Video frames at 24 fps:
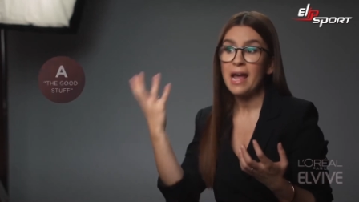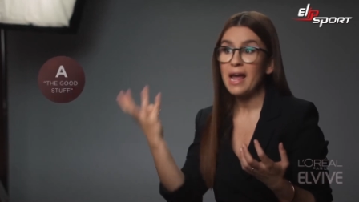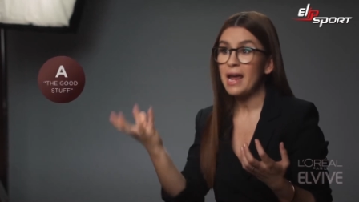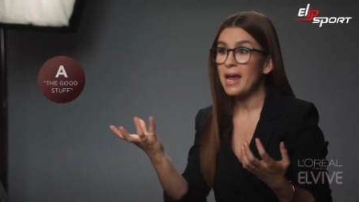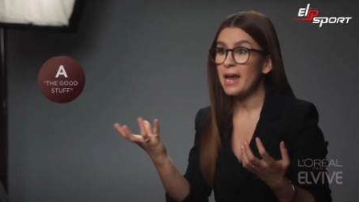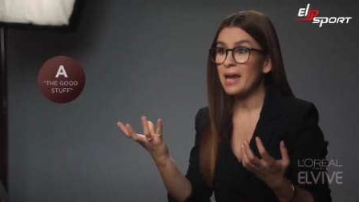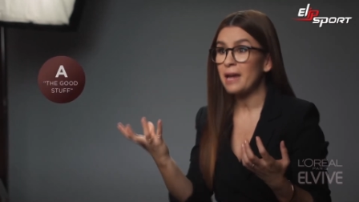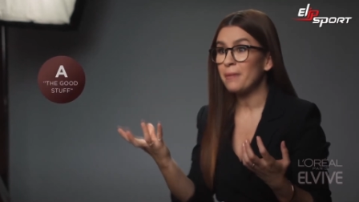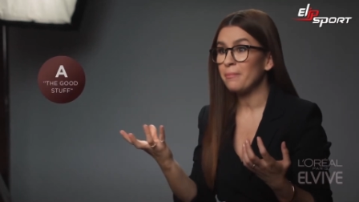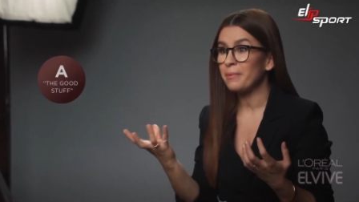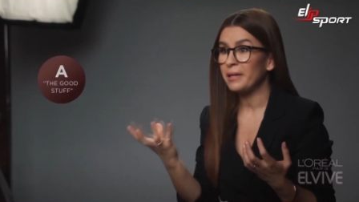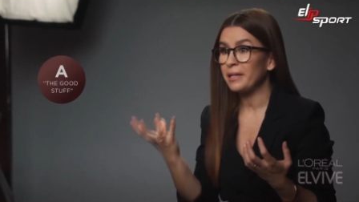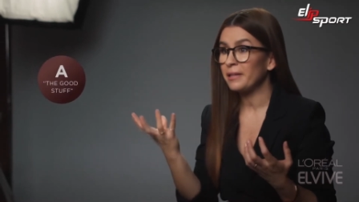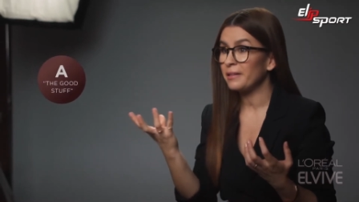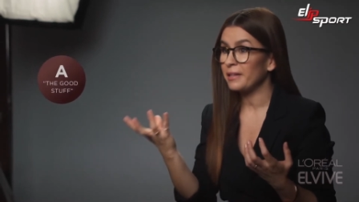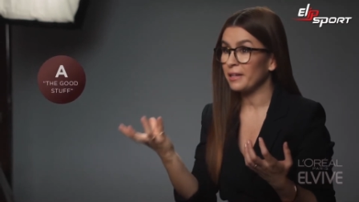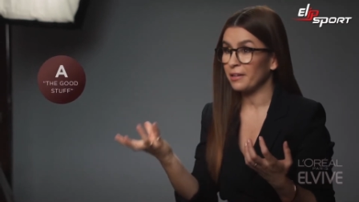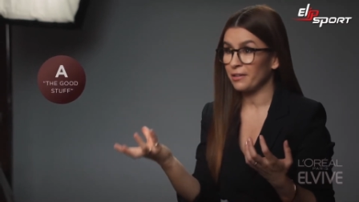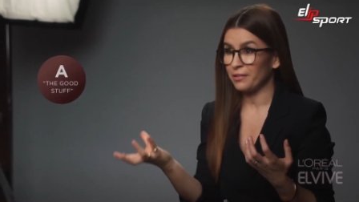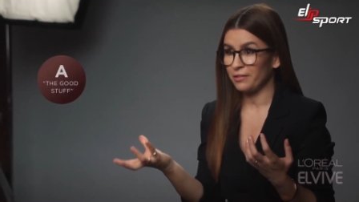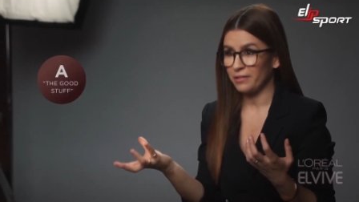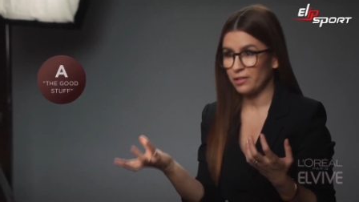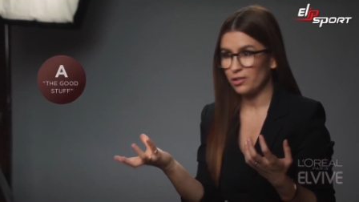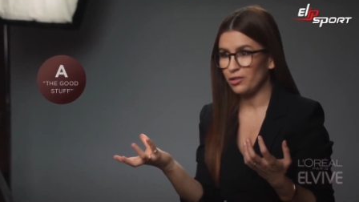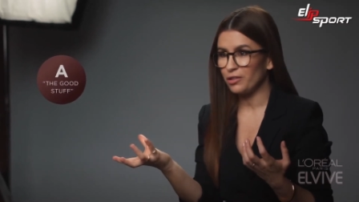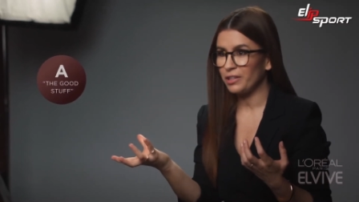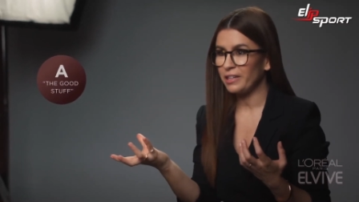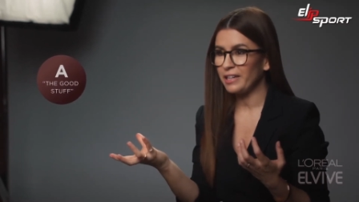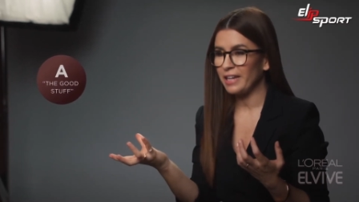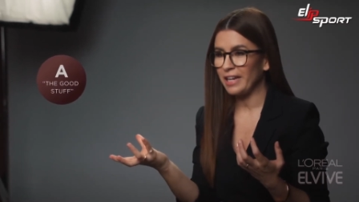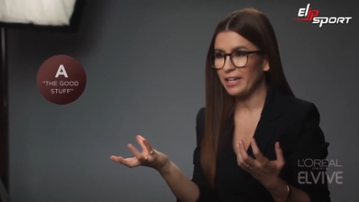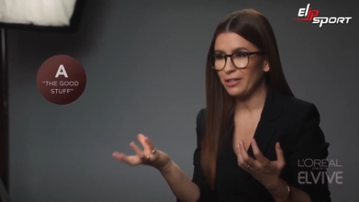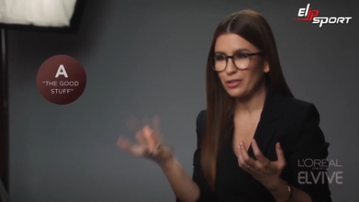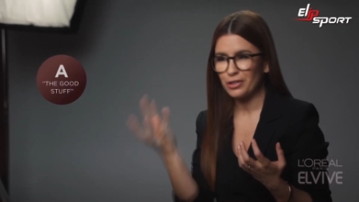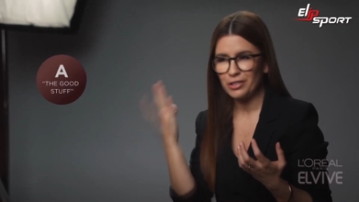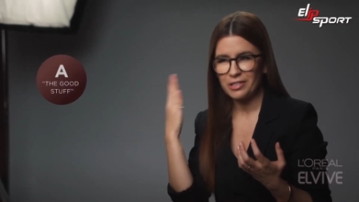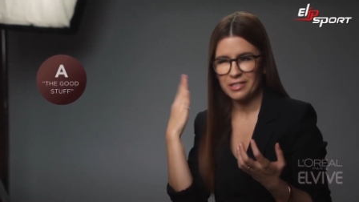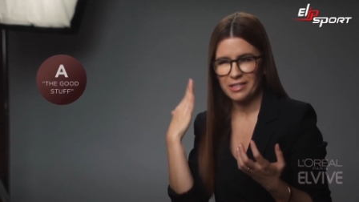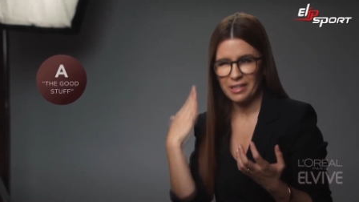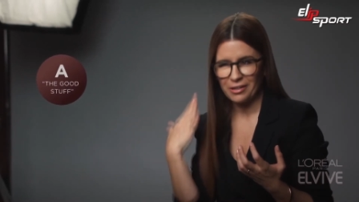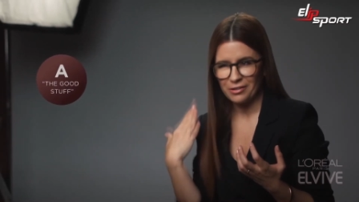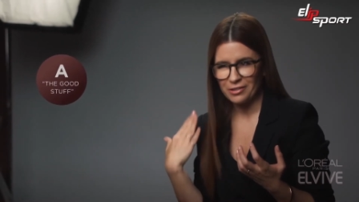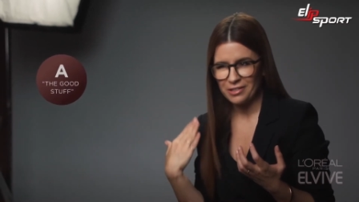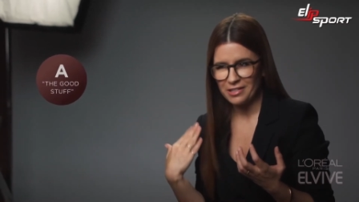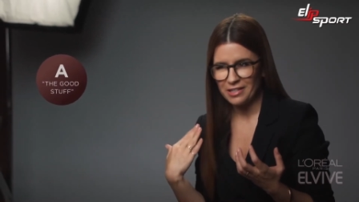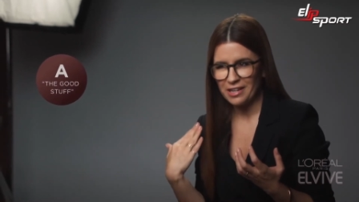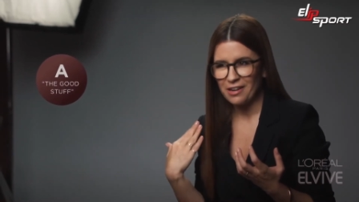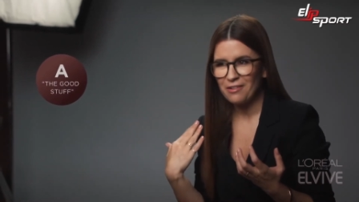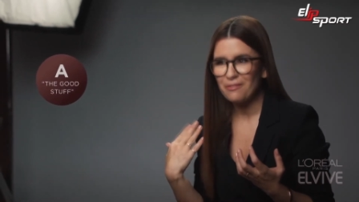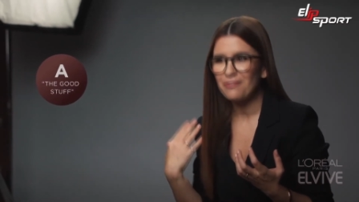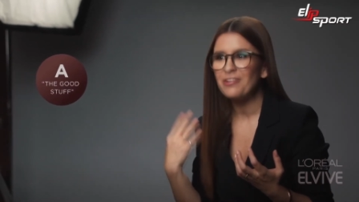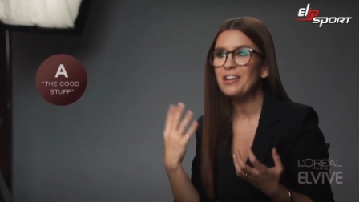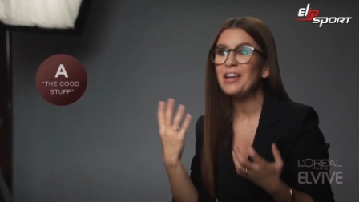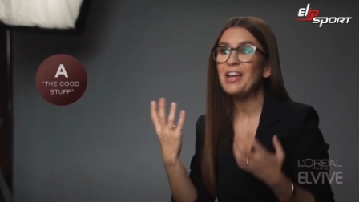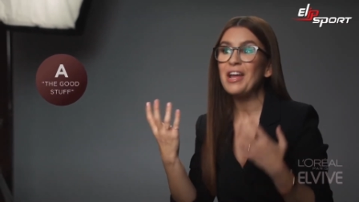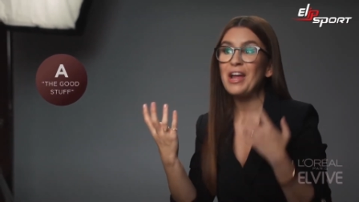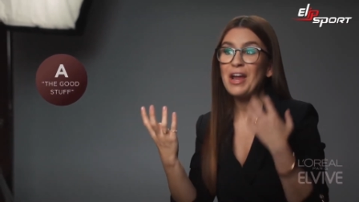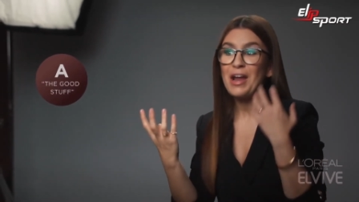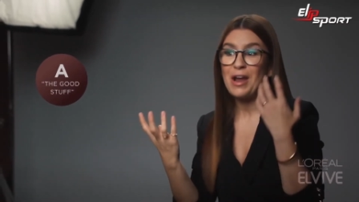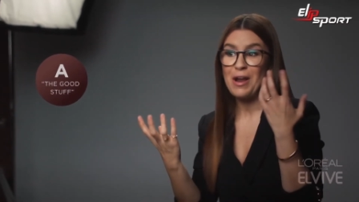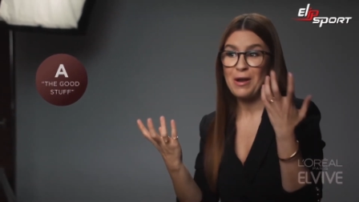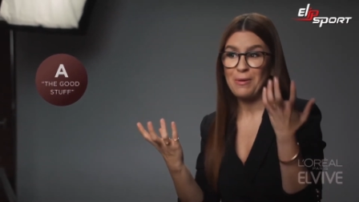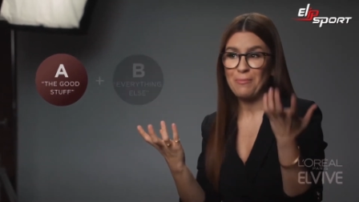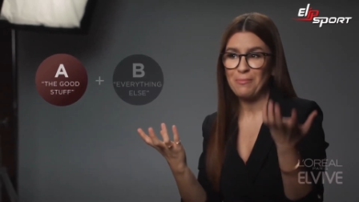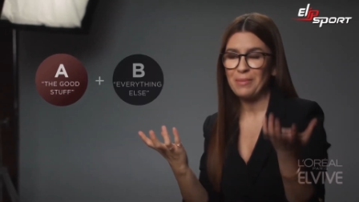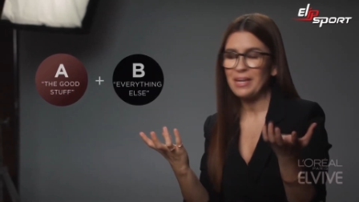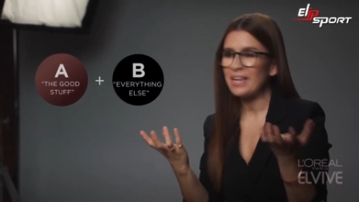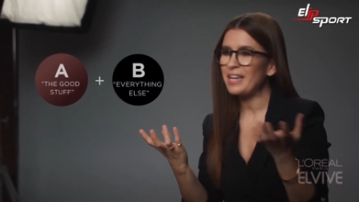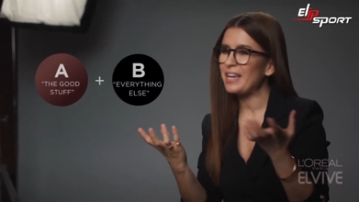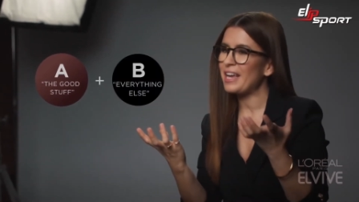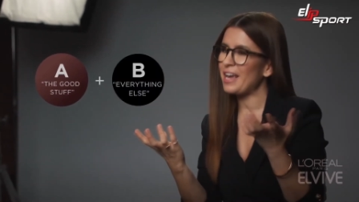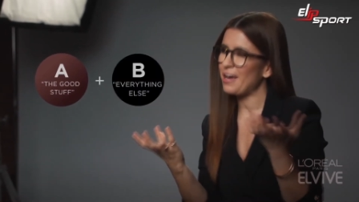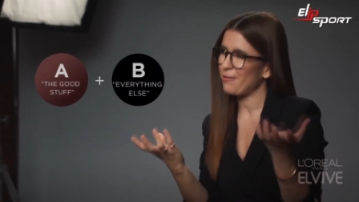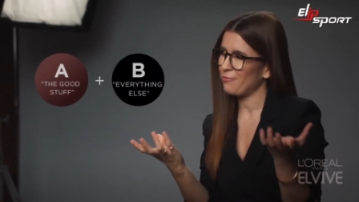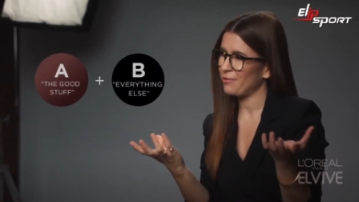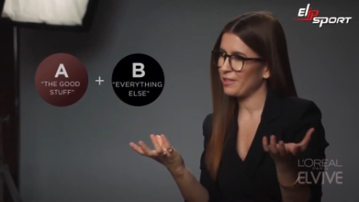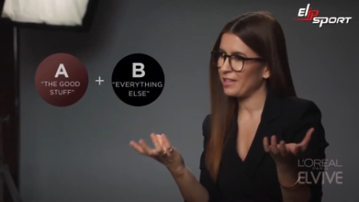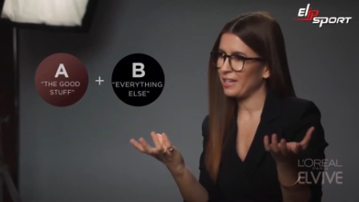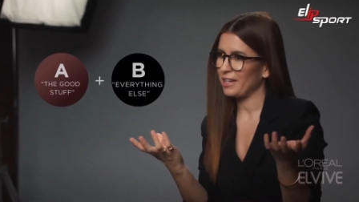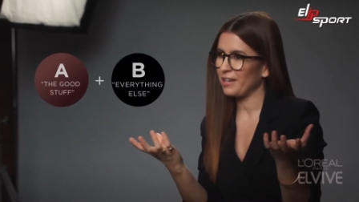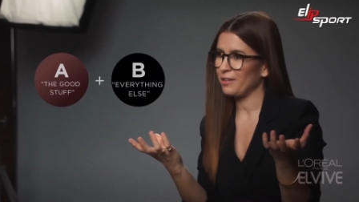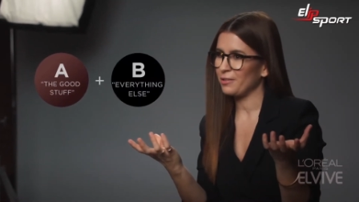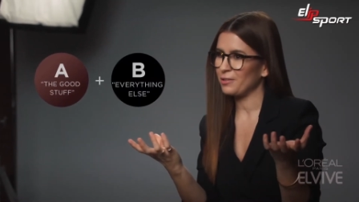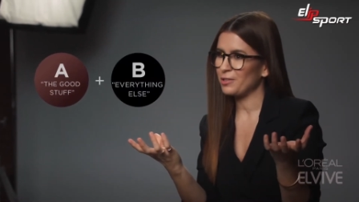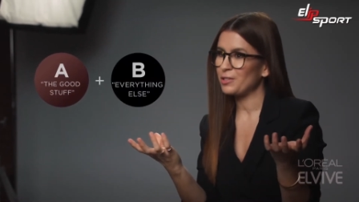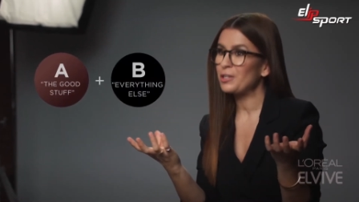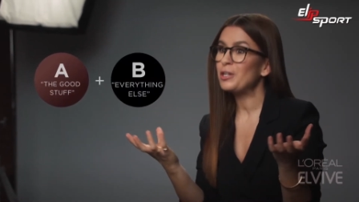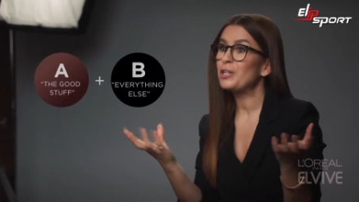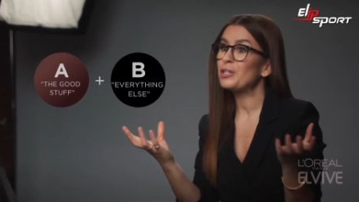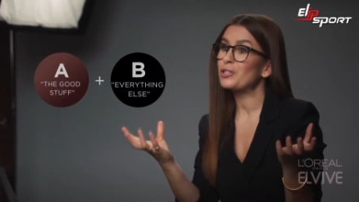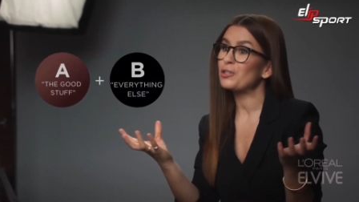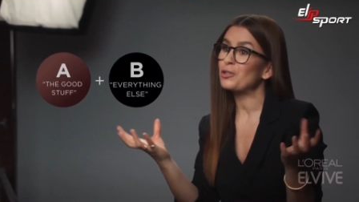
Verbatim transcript: A being the conditioning agents, the good stuff, and B everything else.